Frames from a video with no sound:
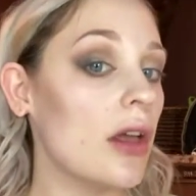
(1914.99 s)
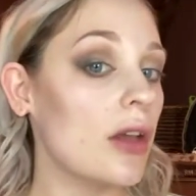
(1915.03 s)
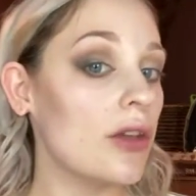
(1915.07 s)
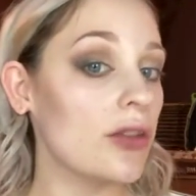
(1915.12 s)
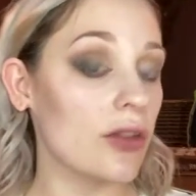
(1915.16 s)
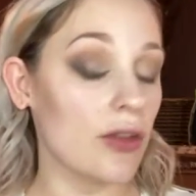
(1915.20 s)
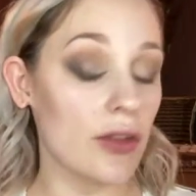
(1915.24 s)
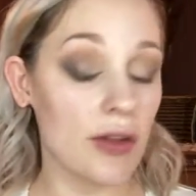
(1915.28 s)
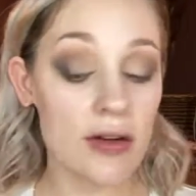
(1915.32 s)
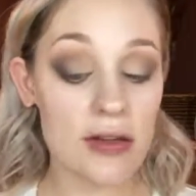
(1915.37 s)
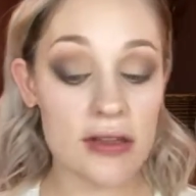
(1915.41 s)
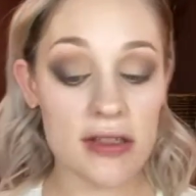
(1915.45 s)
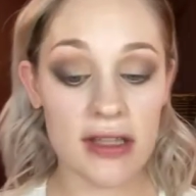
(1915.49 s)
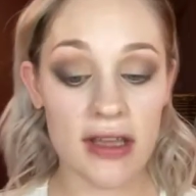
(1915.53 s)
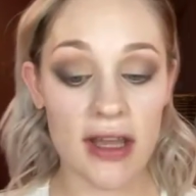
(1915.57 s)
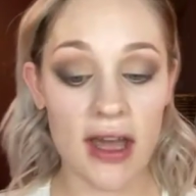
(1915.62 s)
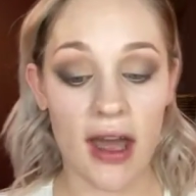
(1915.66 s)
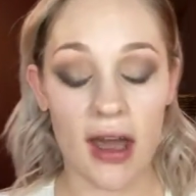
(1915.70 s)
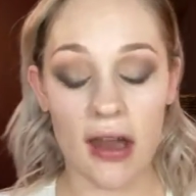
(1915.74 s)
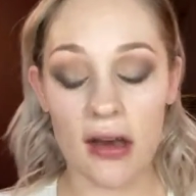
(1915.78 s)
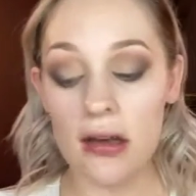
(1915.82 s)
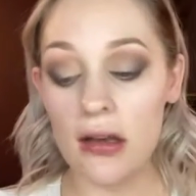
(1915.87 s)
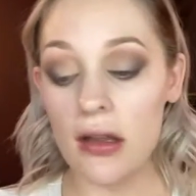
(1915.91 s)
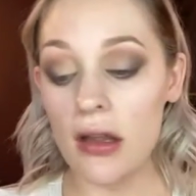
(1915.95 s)
So there's
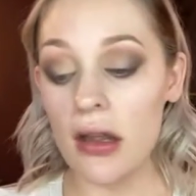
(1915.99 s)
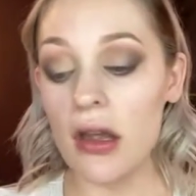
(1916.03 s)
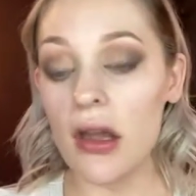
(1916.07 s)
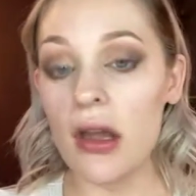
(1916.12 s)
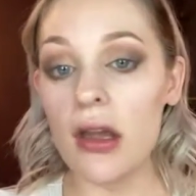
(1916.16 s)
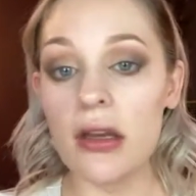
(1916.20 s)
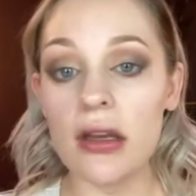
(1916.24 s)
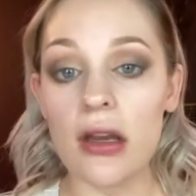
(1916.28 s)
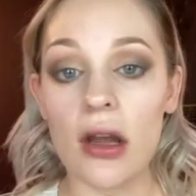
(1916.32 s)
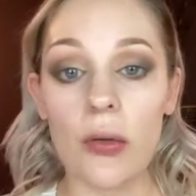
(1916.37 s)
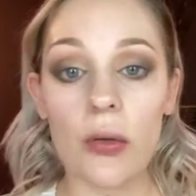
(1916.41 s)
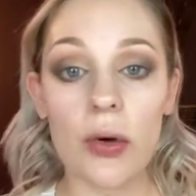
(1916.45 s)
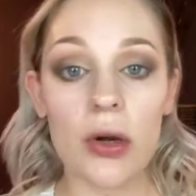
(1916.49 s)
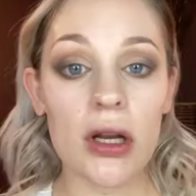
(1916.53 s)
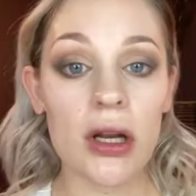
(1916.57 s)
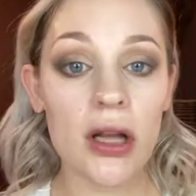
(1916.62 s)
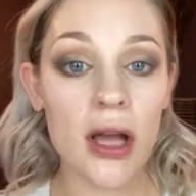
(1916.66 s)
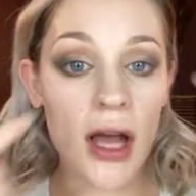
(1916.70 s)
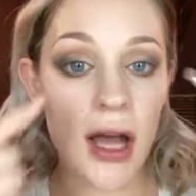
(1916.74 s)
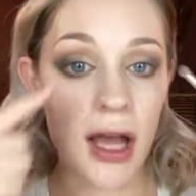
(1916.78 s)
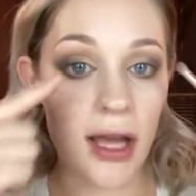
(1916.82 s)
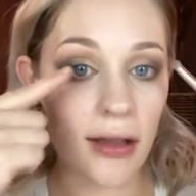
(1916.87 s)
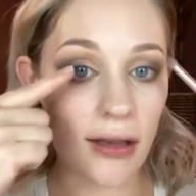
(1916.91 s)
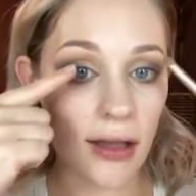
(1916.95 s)
that. Now we're going to
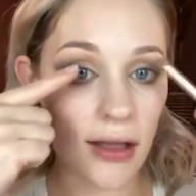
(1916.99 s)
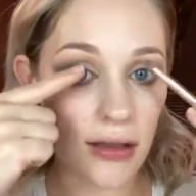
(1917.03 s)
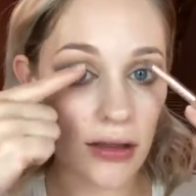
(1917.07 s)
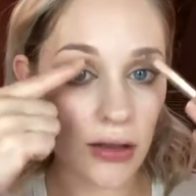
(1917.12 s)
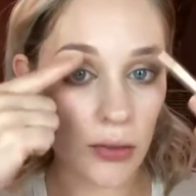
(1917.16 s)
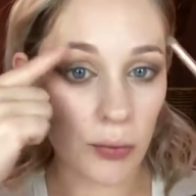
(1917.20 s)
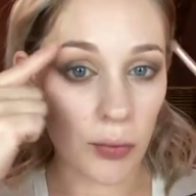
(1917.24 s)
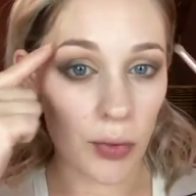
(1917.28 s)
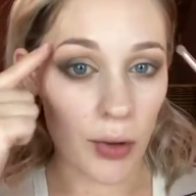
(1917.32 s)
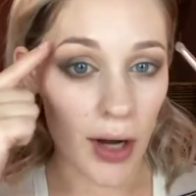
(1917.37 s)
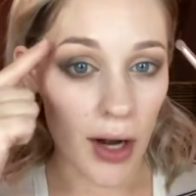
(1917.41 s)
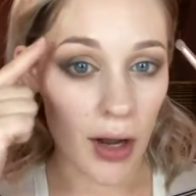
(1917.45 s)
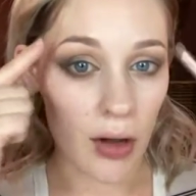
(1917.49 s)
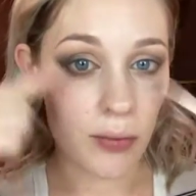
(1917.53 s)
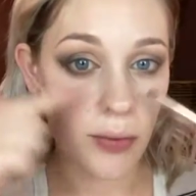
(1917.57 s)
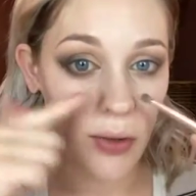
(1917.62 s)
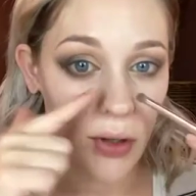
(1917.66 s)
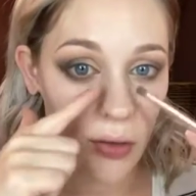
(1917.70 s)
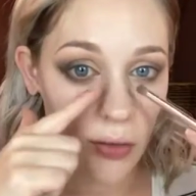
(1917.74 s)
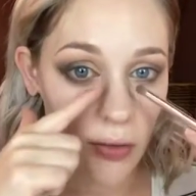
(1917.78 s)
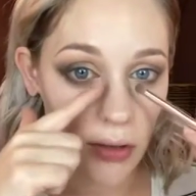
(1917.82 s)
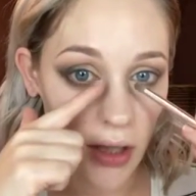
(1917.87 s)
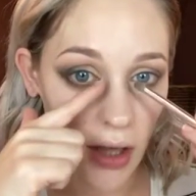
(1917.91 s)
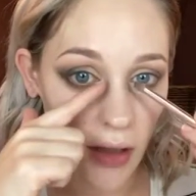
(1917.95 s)
highlight the brow
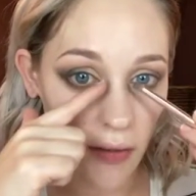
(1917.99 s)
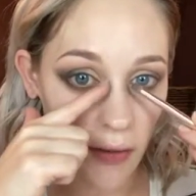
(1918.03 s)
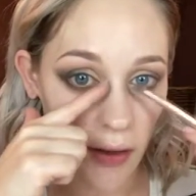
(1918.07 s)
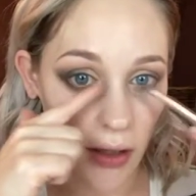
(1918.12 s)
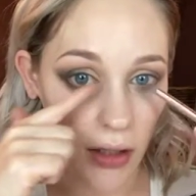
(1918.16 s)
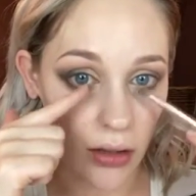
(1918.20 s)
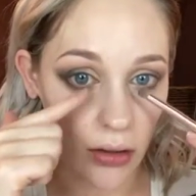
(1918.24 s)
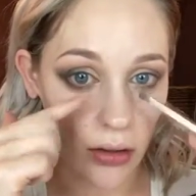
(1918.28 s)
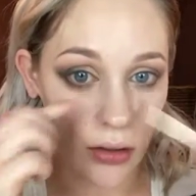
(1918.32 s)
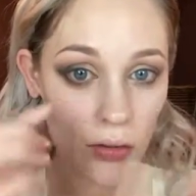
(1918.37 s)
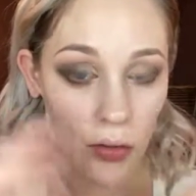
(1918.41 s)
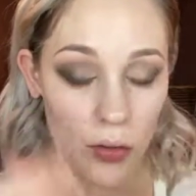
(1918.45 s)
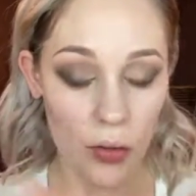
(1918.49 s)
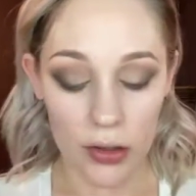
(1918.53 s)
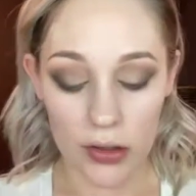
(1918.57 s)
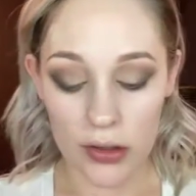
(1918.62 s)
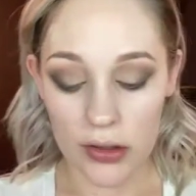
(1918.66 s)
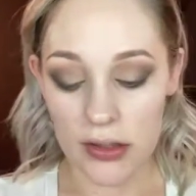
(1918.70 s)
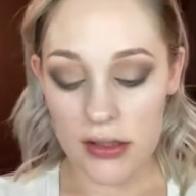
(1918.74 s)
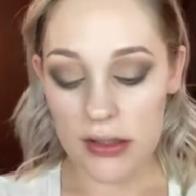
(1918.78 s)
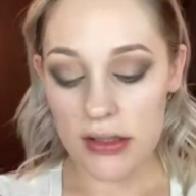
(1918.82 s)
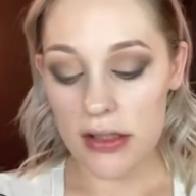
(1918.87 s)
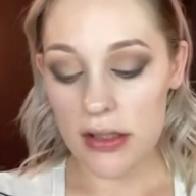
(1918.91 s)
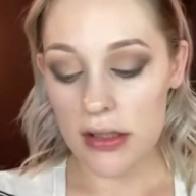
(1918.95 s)
bone and the inner
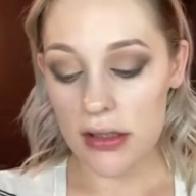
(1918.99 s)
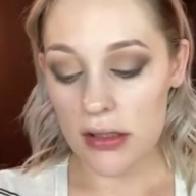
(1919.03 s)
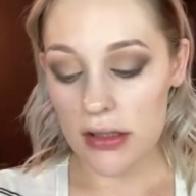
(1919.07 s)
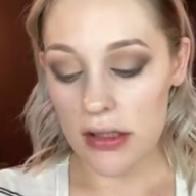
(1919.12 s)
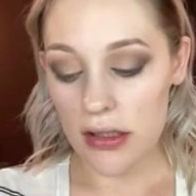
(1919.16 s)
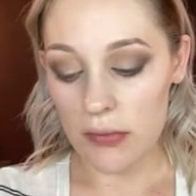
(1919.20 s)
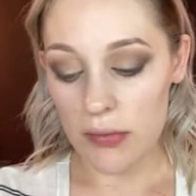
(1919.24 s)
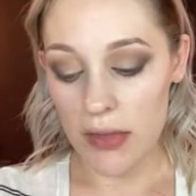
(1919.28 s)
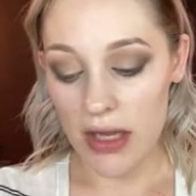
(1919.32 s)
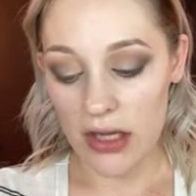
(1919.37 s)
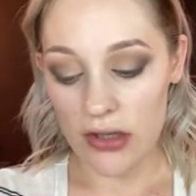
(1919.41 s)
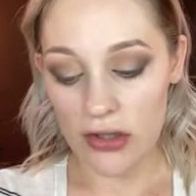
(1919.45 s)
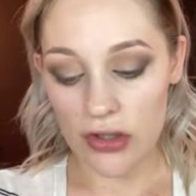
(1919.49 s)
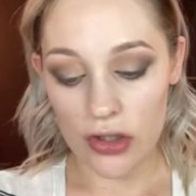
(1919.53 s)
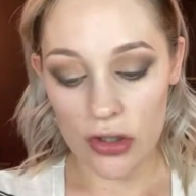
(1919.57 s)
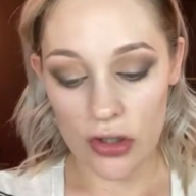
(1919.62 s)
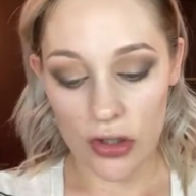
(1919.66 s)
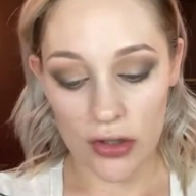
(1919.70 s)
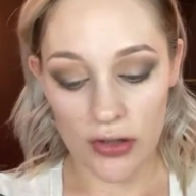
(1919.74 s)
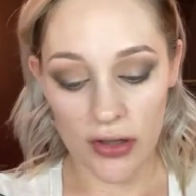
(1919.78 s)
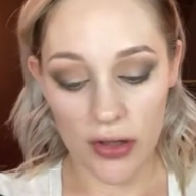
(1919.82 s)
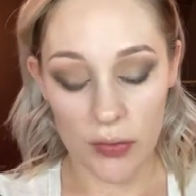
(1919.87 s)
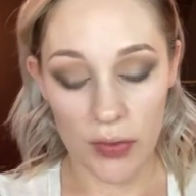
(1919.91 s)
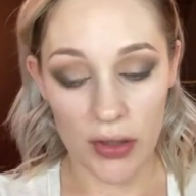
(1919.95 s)
corners to make
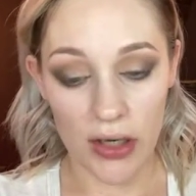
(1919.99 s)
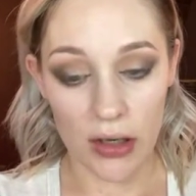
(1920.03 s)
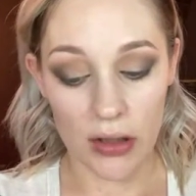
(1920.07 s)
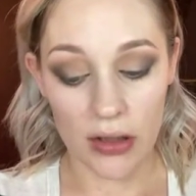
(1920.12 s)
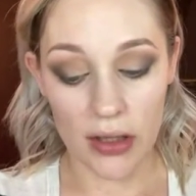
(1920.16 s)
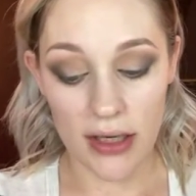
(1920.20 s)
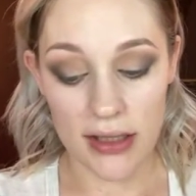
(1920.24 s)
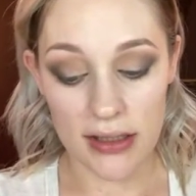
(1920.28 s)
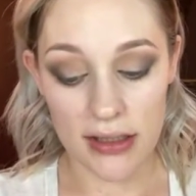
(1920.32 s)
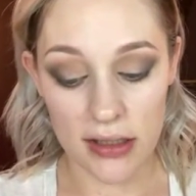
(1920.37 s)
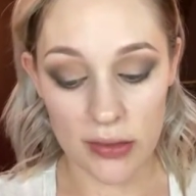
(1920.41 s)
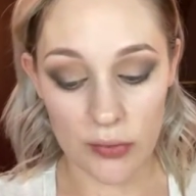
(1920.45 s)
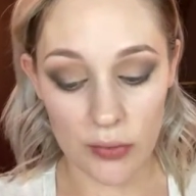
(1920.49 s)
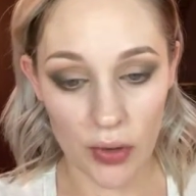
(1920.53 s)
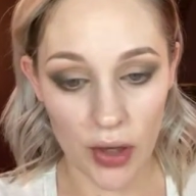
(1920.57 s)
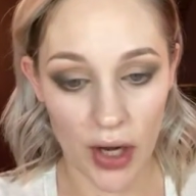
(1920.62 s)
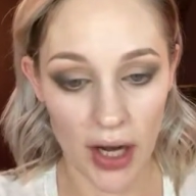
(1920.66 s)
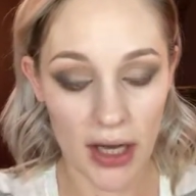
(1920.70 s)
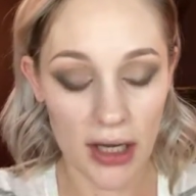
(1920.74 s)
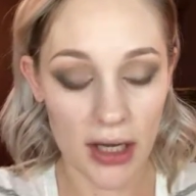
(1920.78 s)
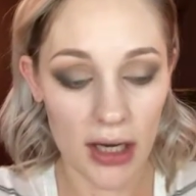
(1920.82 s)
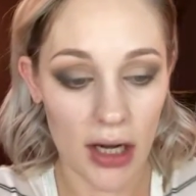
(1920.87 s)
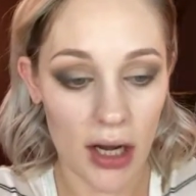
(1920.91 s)
sure that we are nice and bright.